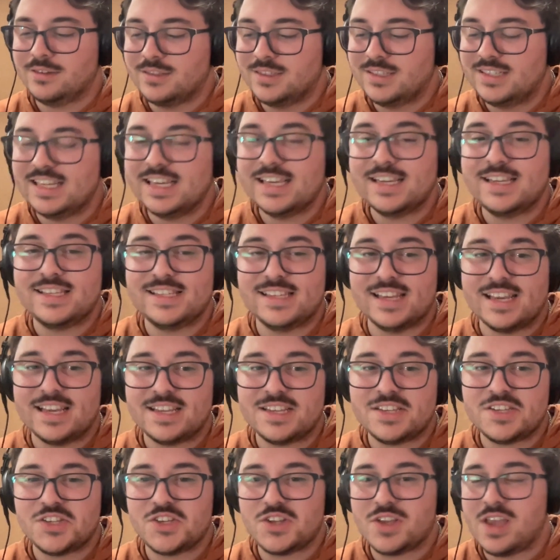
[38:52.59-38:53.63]

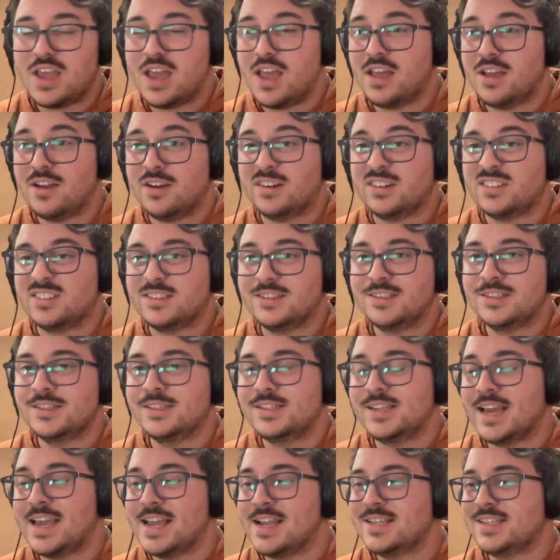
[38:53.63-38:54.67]
Deixis or
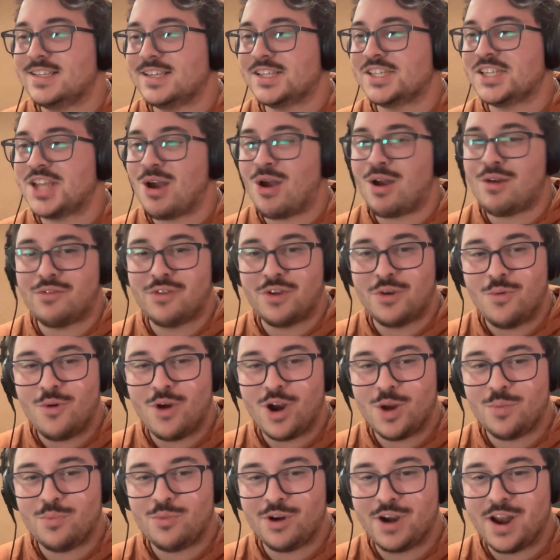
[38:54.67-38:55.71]
Deixis, however you want
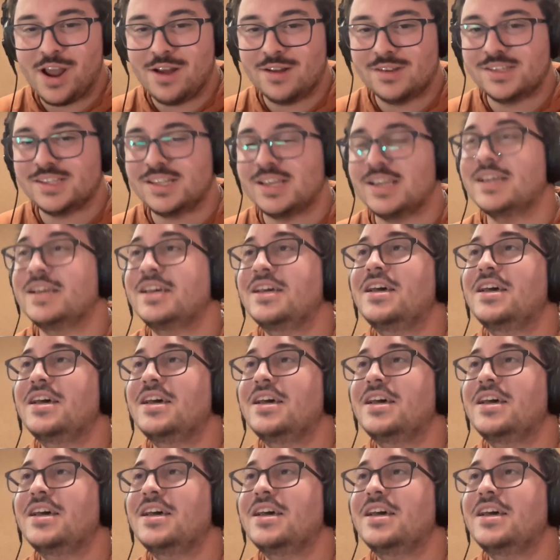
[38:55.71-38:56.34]
to pronounce it.